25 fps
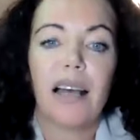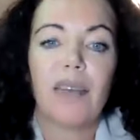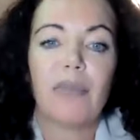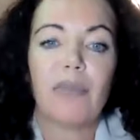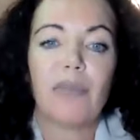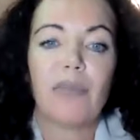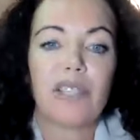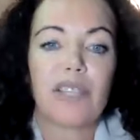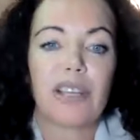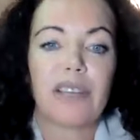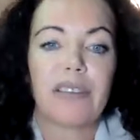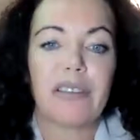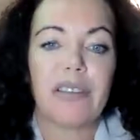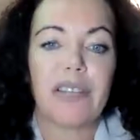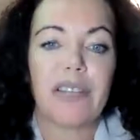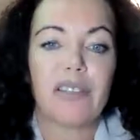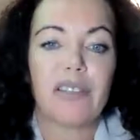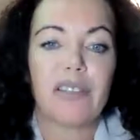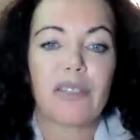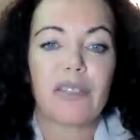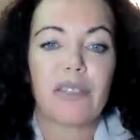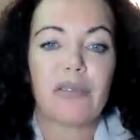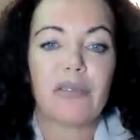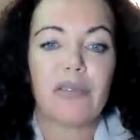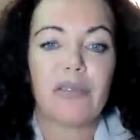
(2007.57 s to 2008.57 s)
which I think
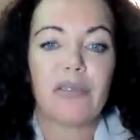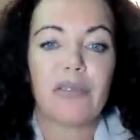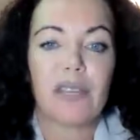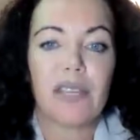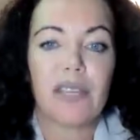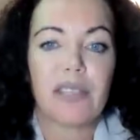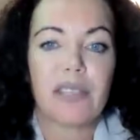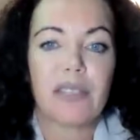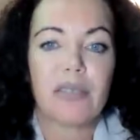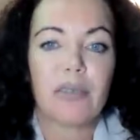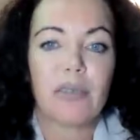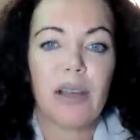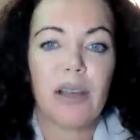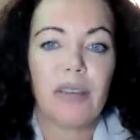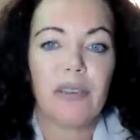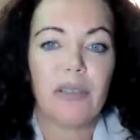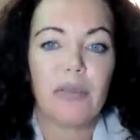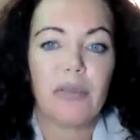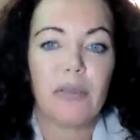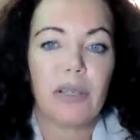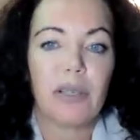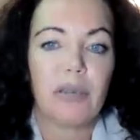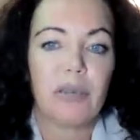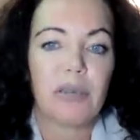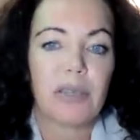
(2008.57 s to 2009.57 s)
just refers to what
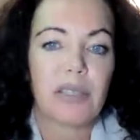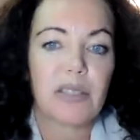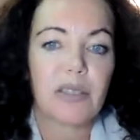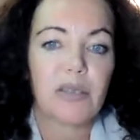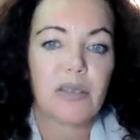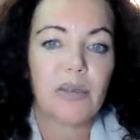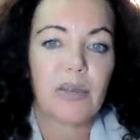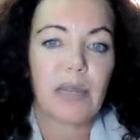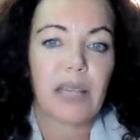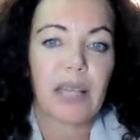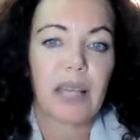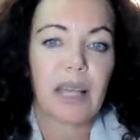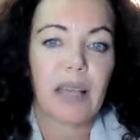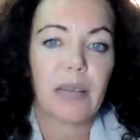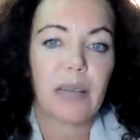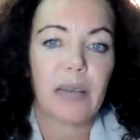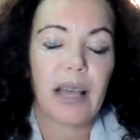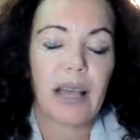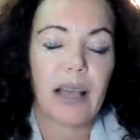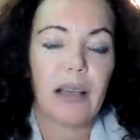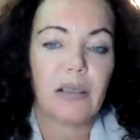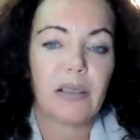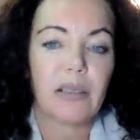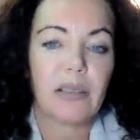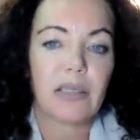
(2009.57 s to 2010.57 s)
everybody was talking
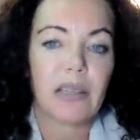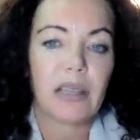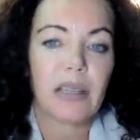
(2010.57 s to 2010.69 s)
about,